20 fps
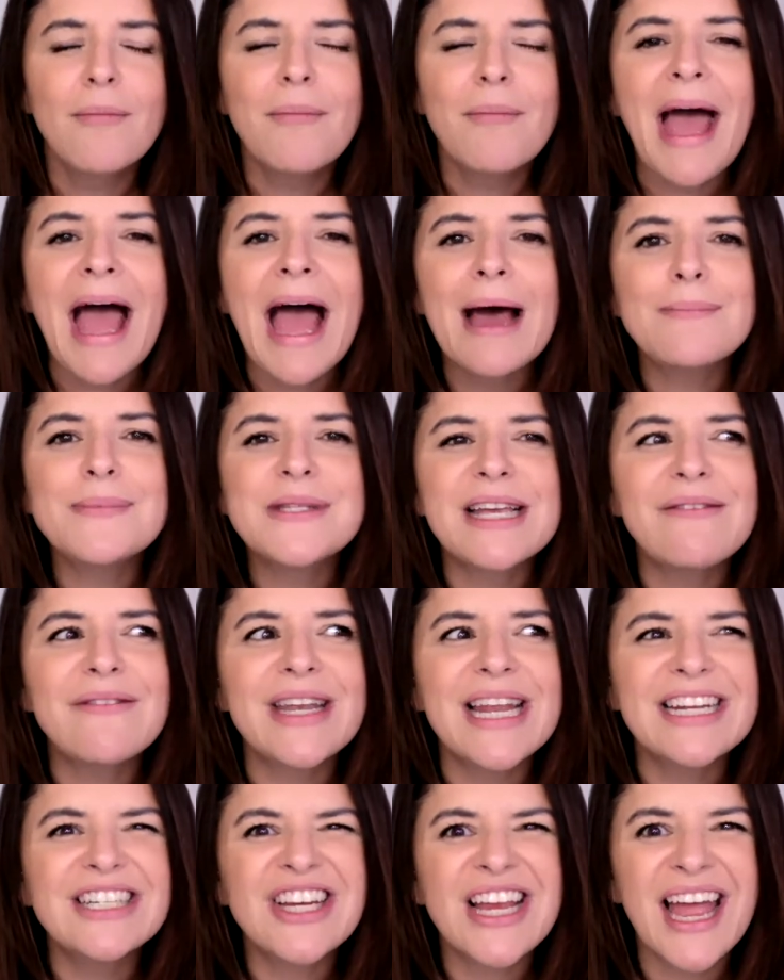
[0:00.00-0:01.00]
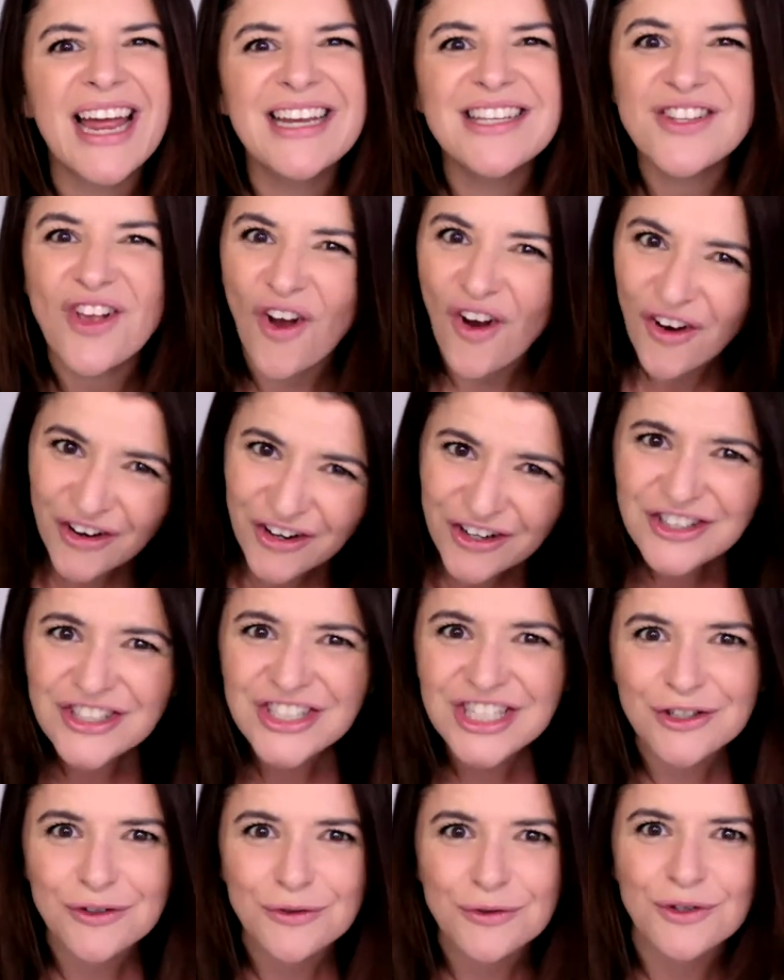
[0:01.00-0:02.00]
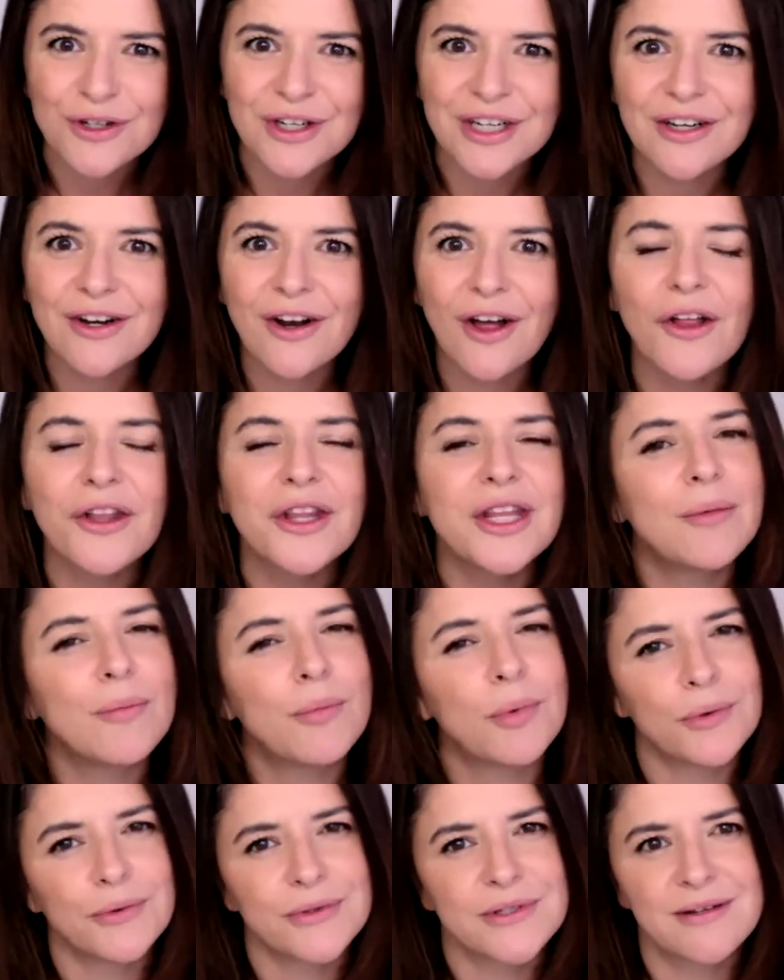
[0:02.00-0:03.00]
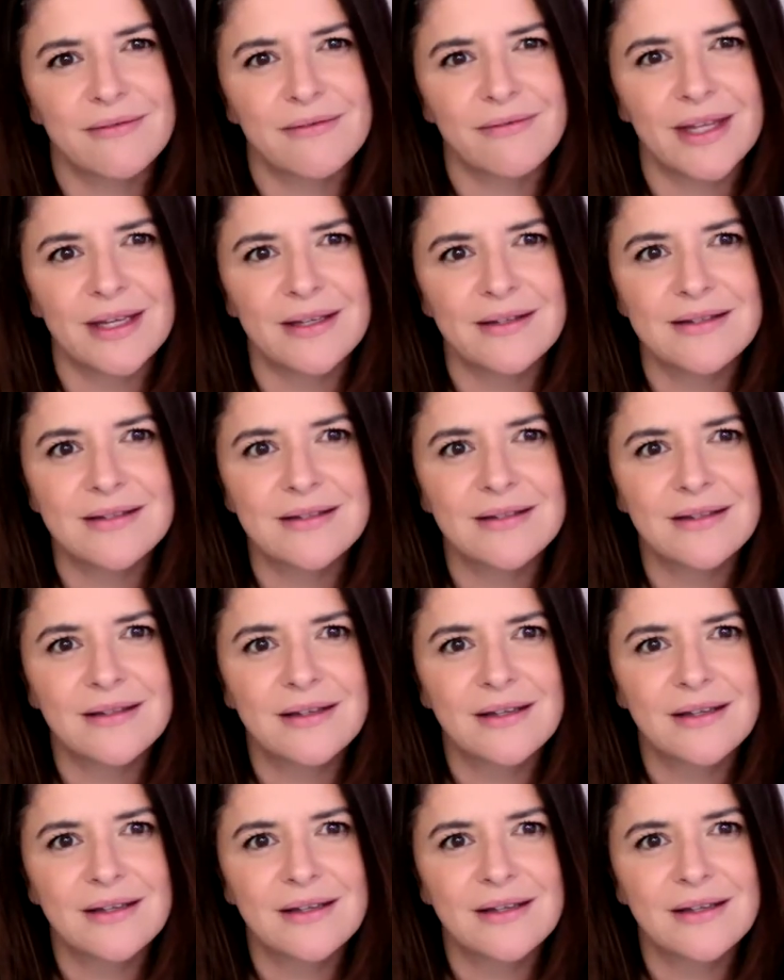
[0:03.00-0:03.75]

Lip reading: Perhaps even educate his own children on the importance of this.